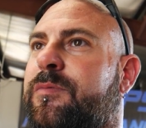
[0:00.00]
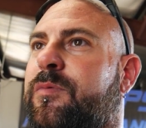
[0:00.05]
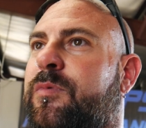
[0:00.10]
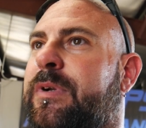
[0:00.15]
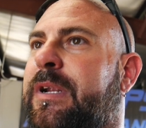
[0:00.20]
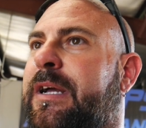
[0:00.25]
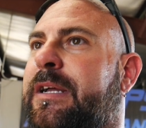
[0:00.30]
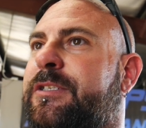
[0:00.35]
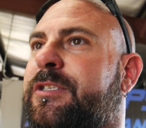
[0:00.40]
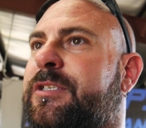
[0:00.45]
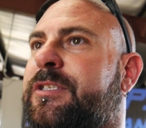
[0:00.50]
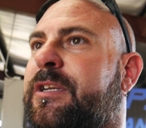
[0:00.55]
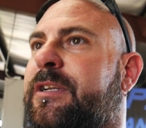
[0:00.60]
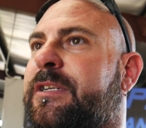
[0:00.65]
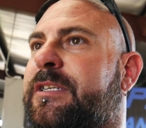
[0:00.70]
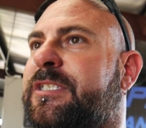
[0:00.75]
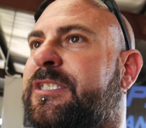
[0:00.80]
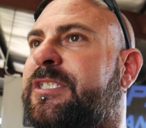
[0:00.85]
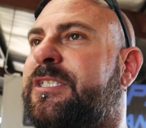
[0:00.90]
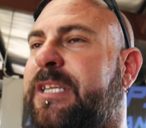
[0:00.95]
we're not just going
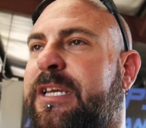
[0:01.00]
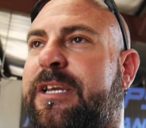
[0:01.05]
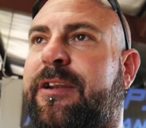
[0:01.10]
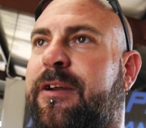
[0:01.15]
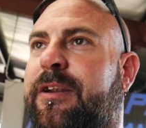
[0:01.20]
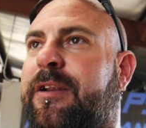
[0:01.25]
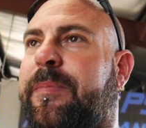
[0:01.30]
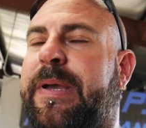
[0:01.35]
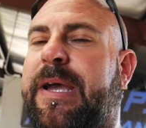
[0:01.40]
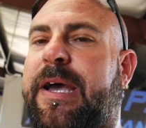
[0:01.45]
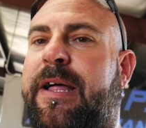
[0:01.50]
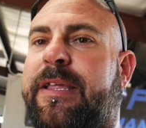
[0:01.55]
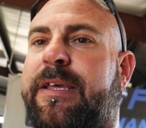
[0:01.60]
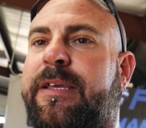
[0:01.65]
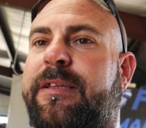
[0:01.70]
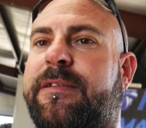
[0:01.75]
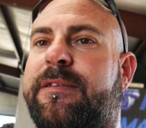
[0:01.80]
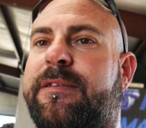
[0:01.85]
to stick it on a pallet